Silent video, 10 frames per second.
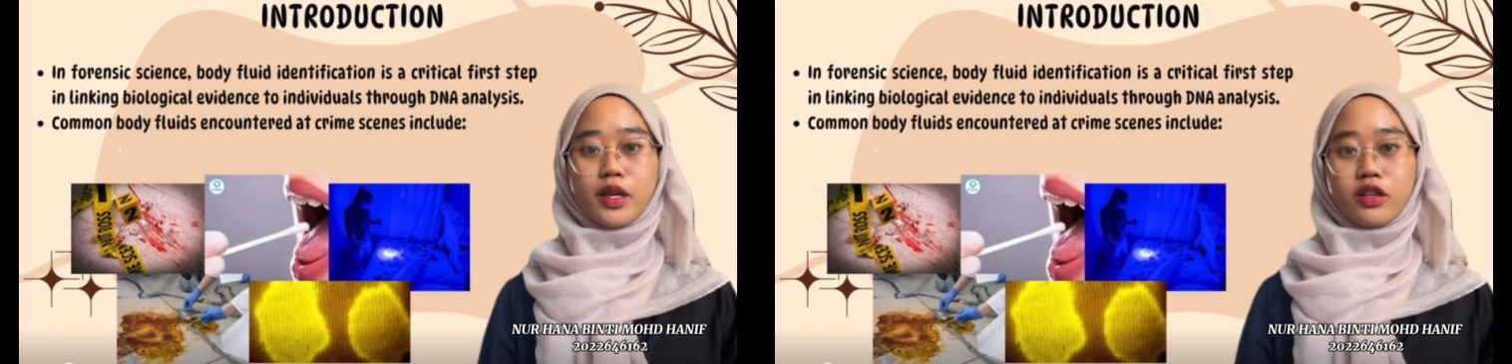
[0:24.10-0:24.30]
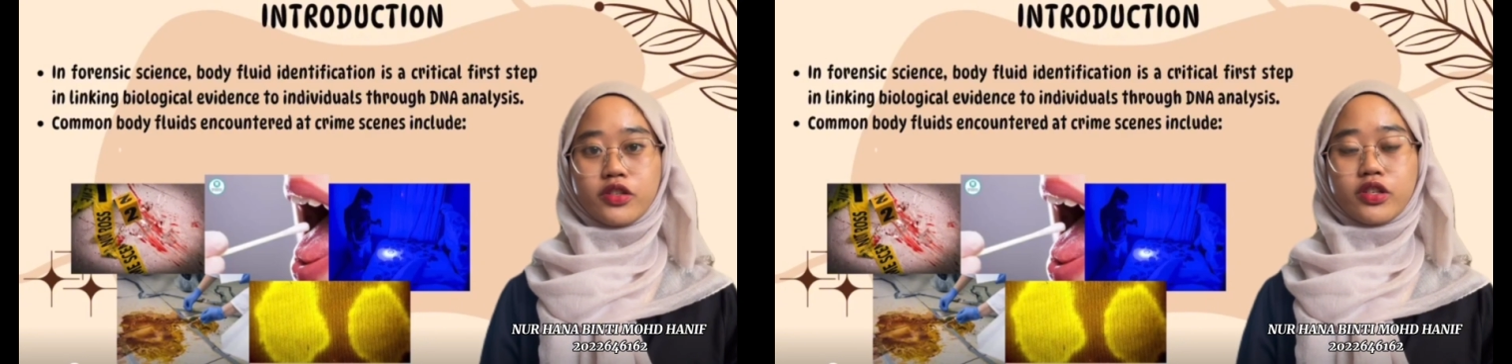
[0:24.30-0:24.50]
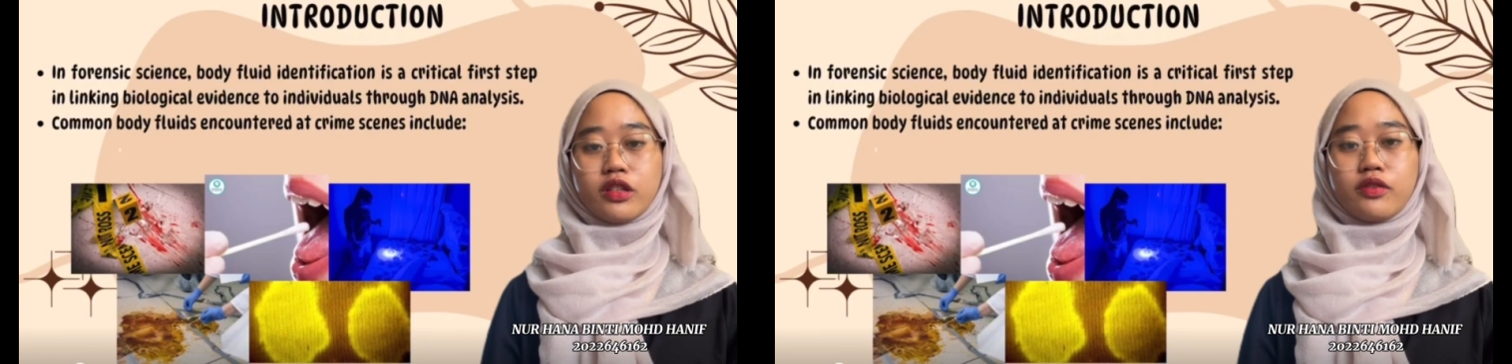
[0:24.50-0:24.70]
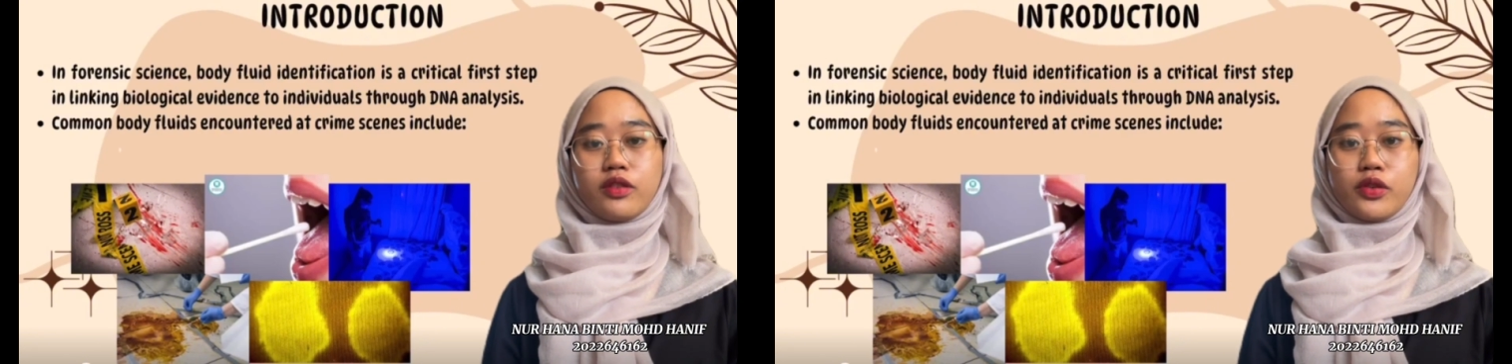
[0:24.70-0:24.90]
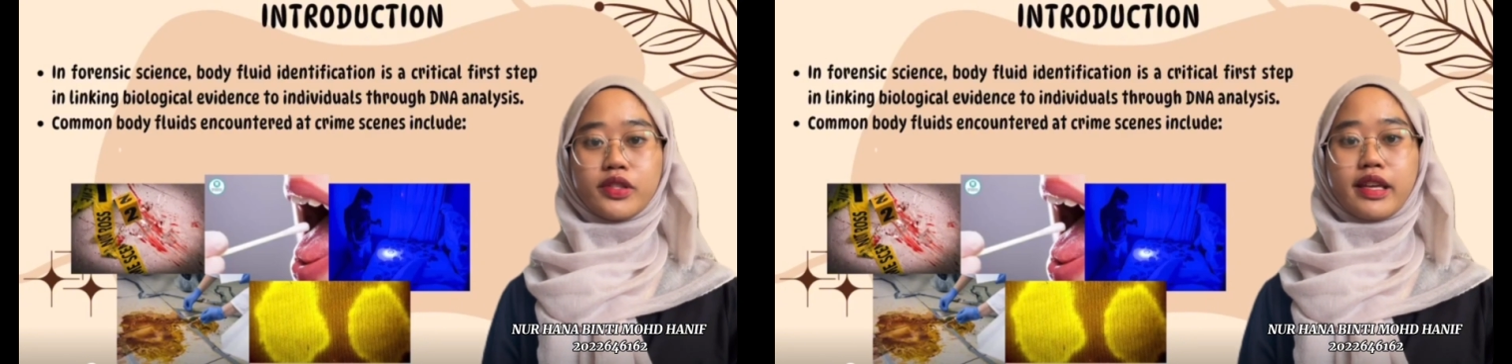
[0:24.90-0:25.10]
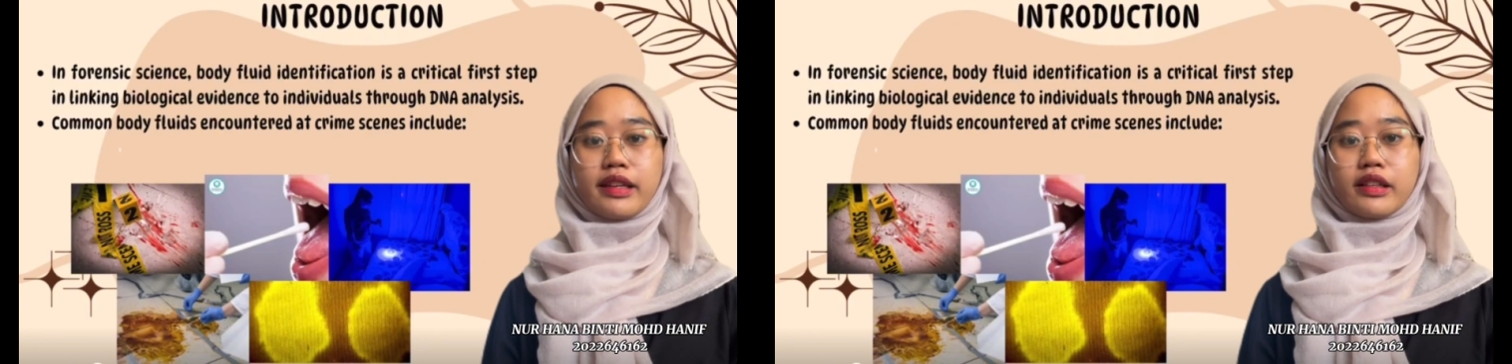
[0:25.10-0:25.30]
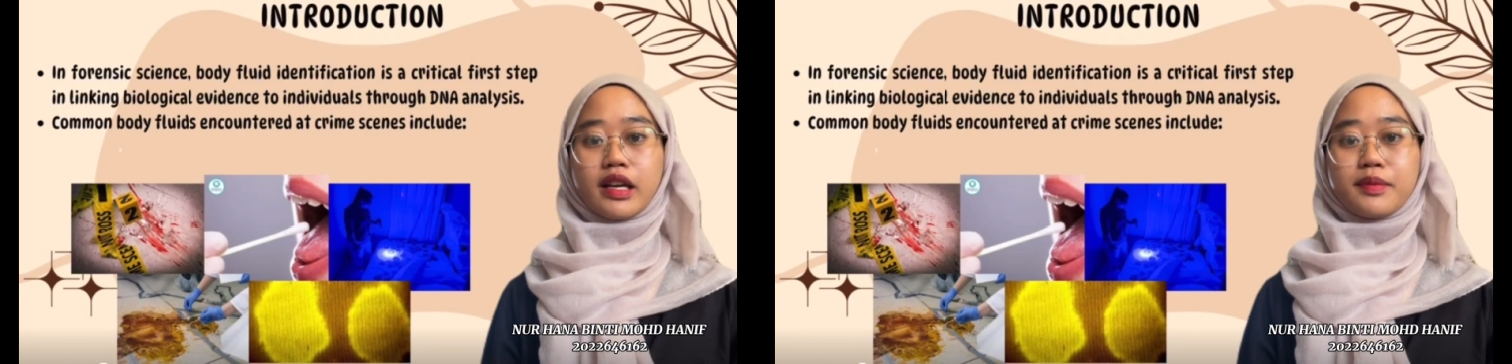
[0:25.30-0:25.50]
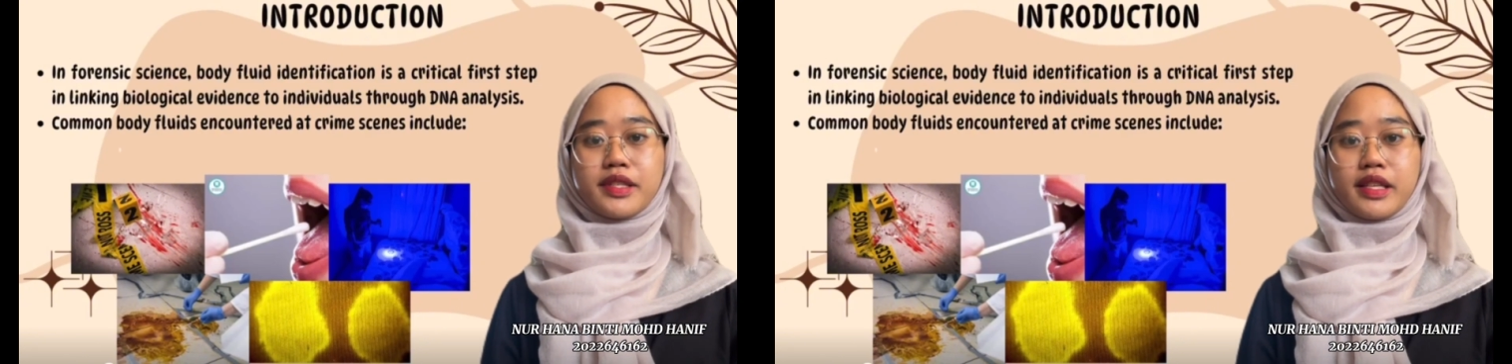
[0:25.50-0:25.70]
biological fluids at
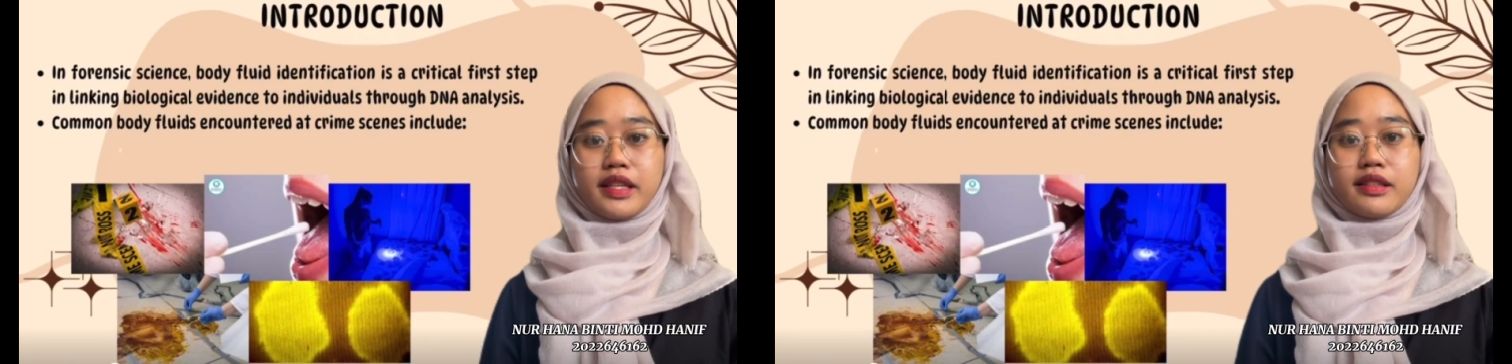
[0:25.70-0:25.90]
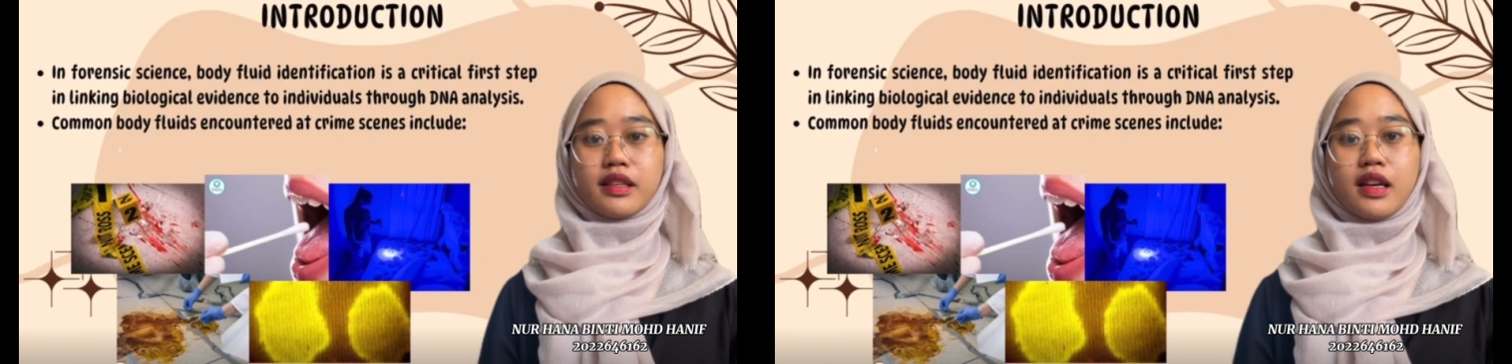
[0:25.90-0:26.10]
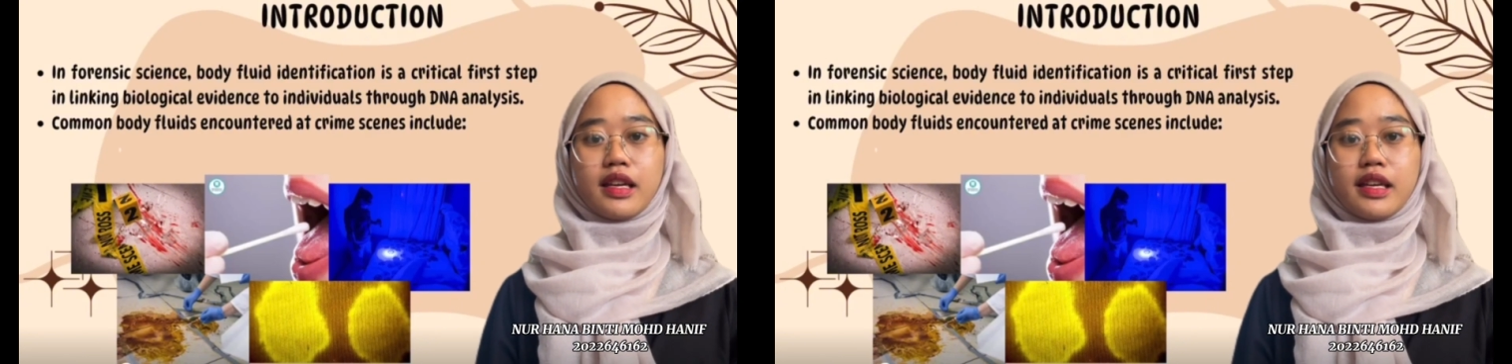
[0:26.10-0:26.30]
crime scenes